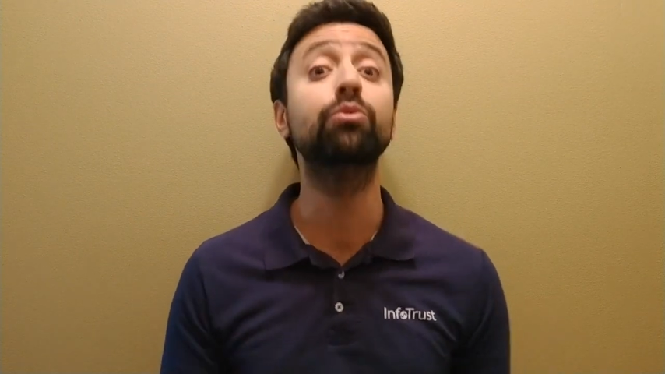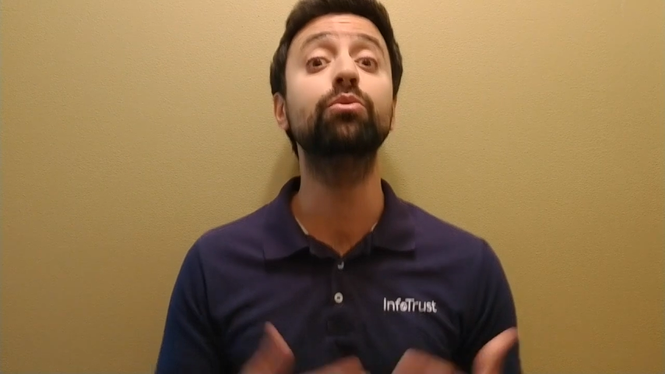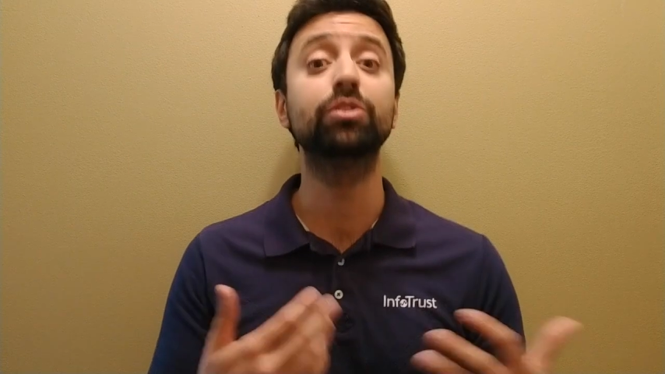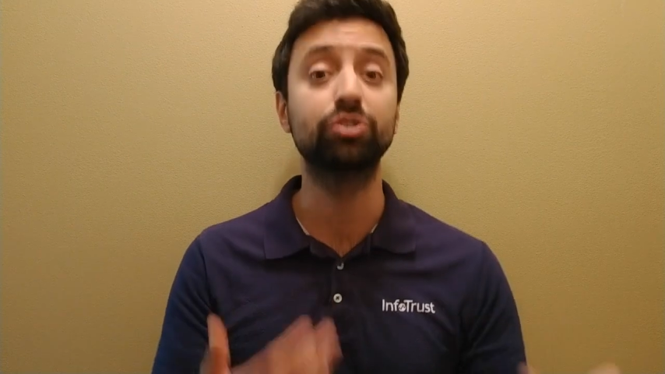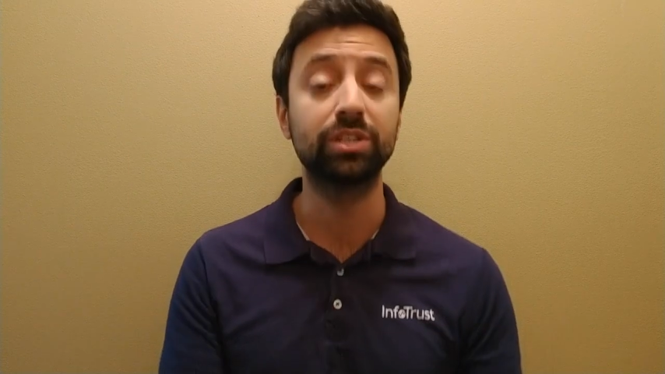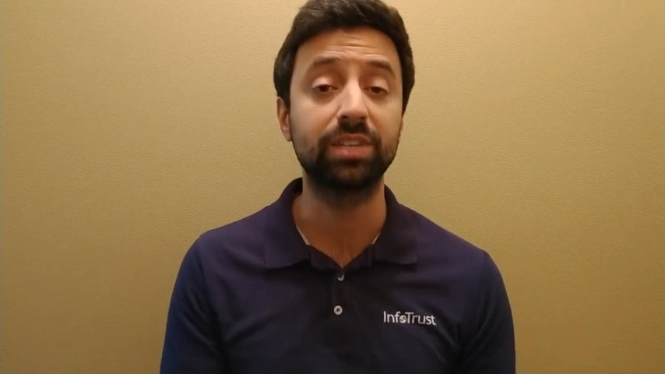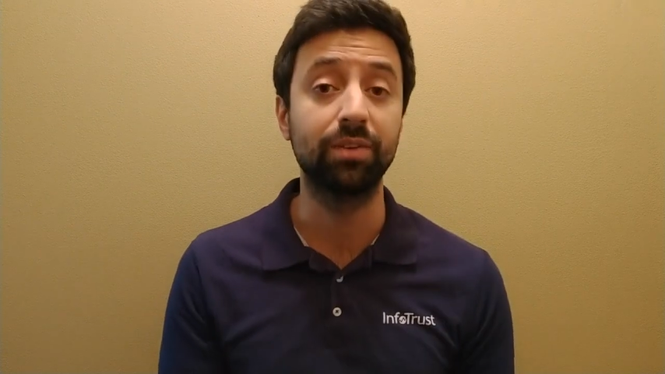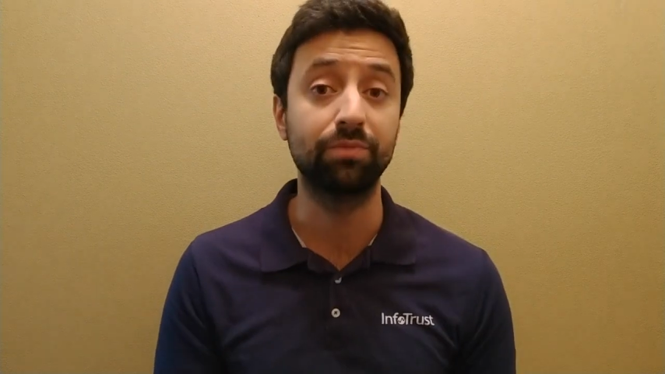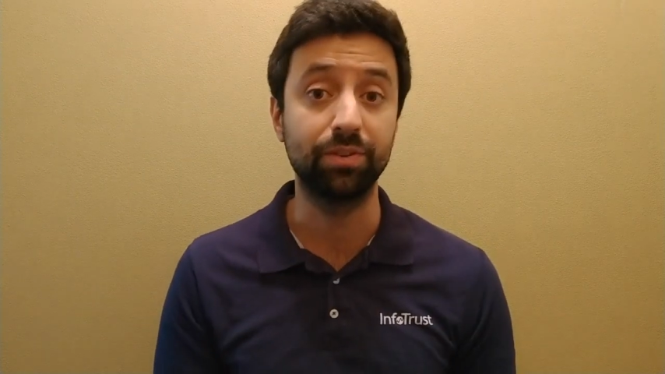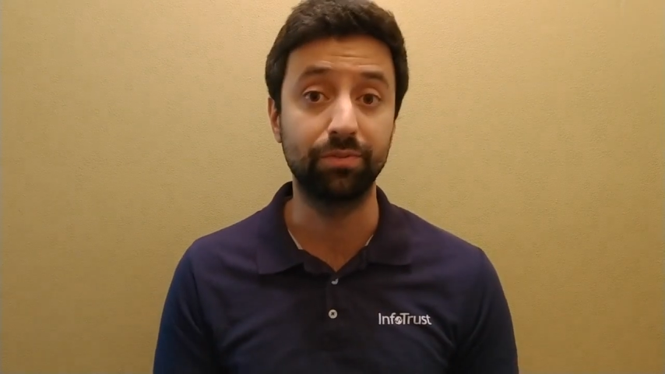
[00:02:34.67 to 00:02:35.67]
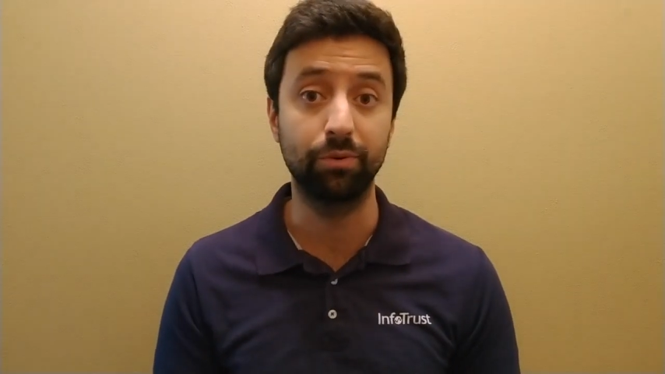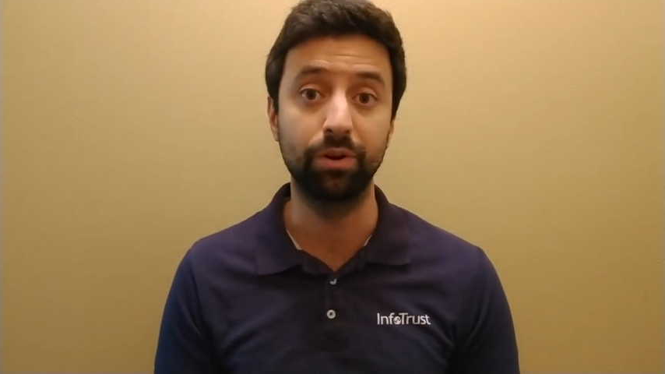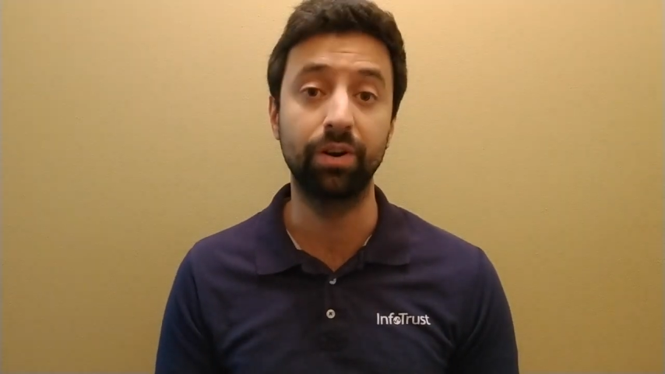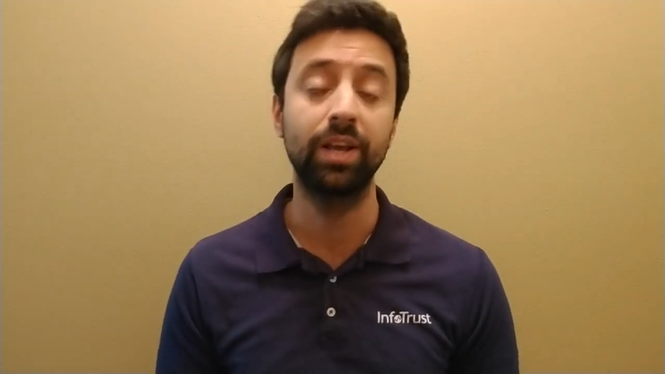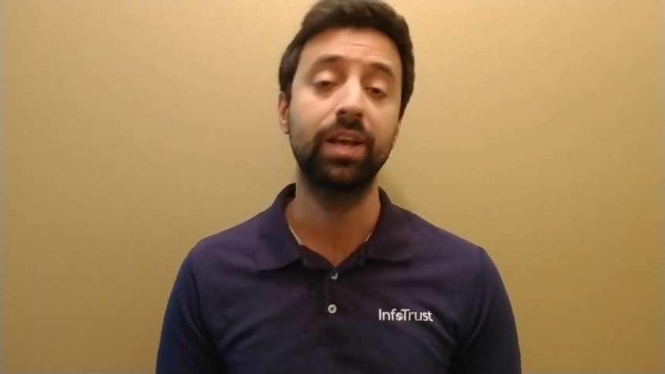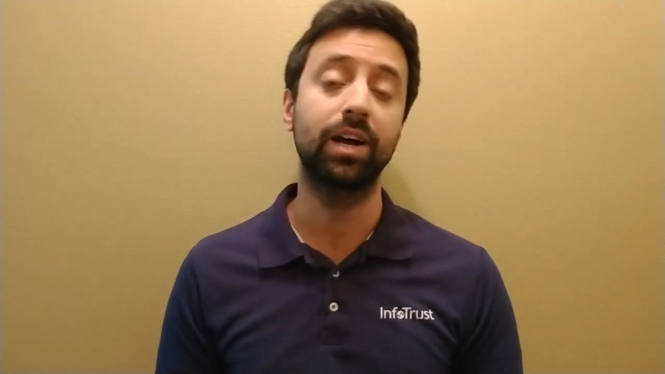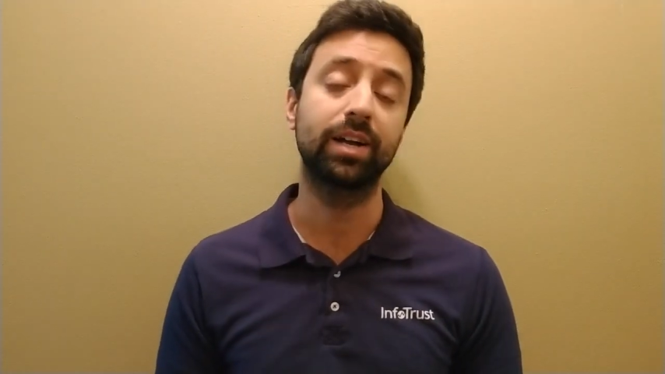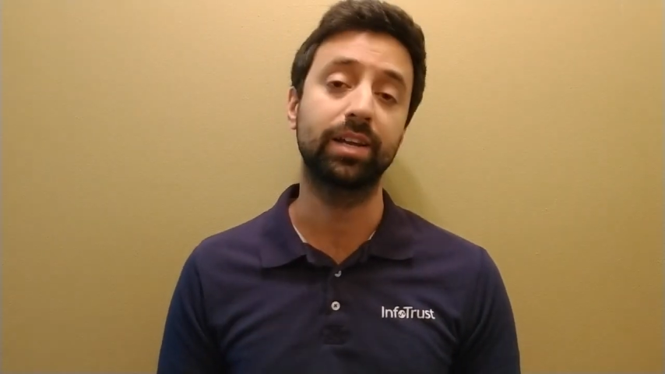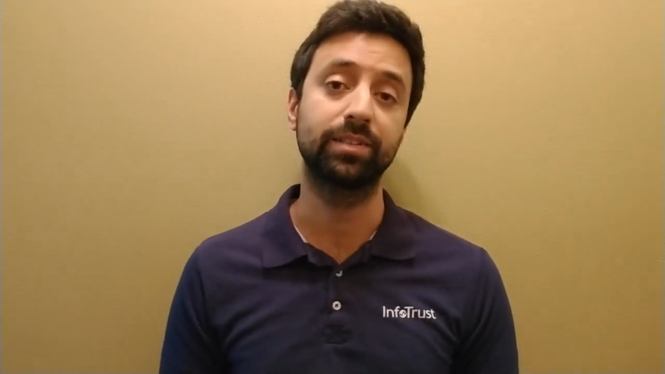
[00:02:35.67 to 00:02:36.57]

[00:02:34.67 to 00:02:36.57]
through the GTM v4 uh,